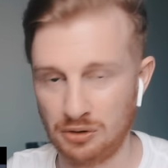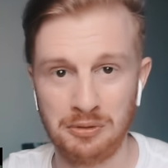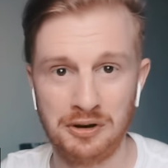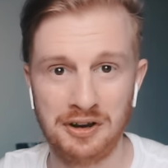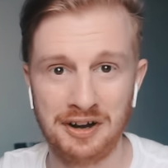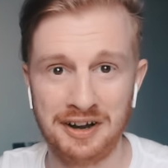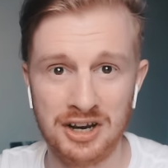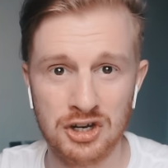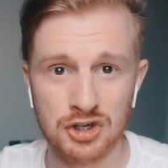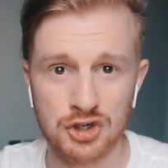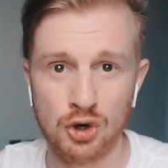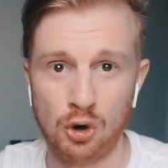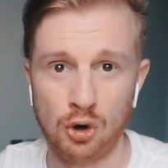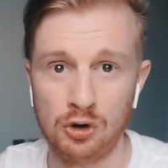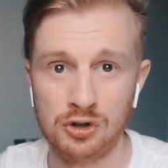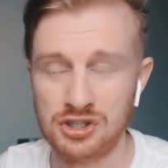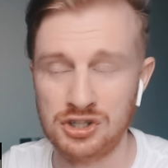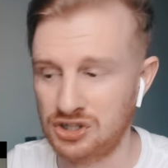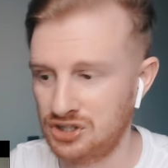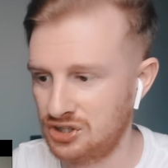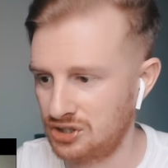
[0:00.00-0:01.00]
Great
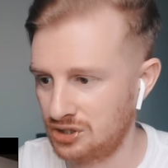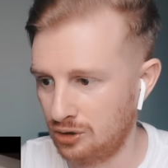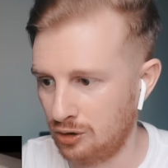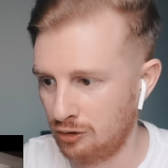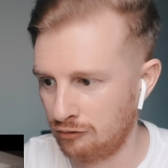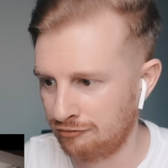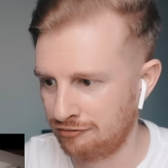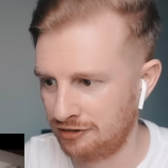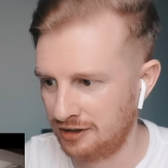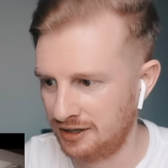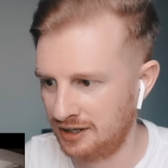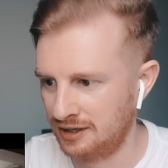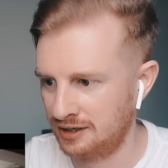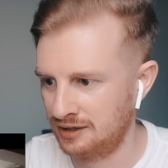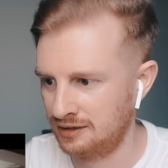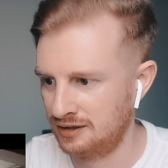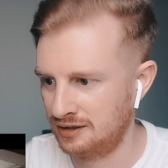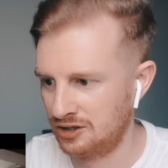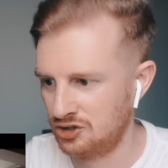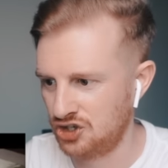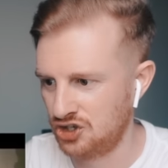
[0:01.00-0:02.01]
shots of
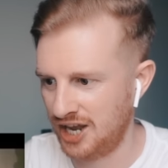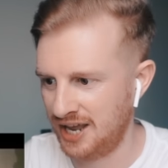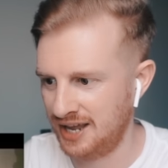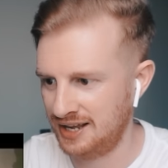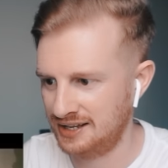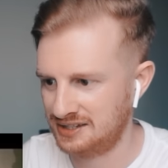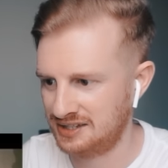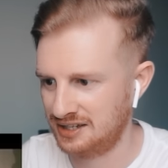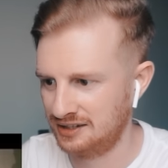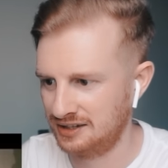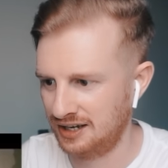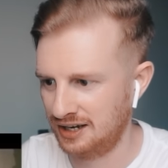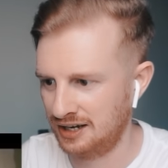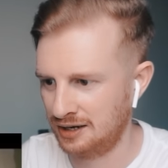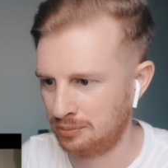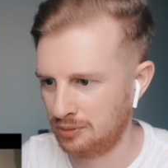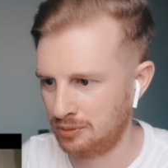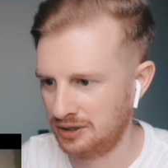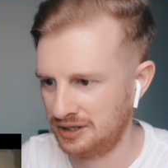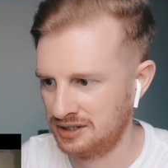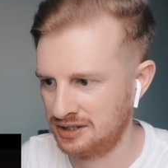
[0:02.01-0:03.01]
the jets and the
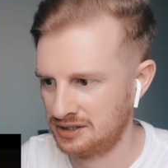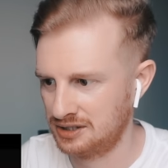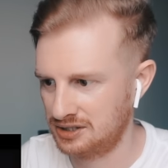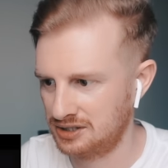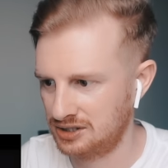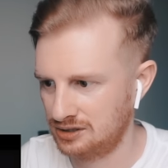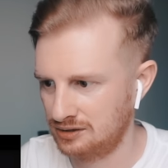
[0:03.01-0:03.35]
aeroplanes.